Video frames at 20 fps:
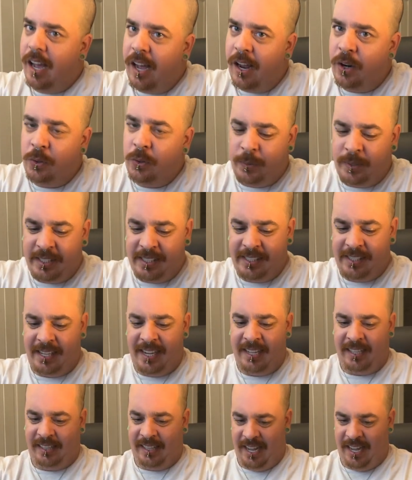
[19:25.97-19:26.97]
I don't really
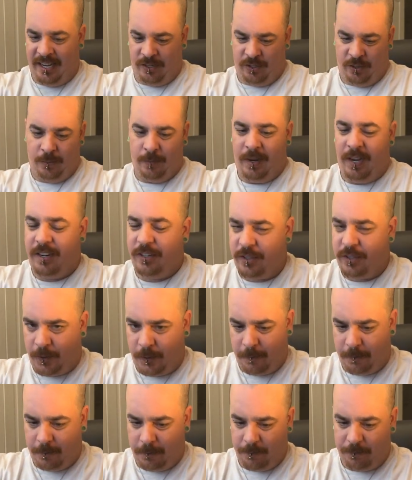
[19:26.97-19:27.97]
like that too
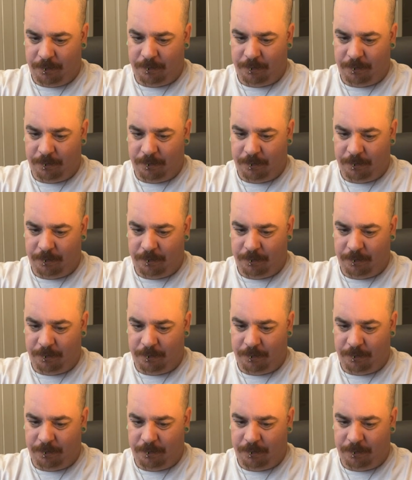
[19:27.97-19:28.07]
much.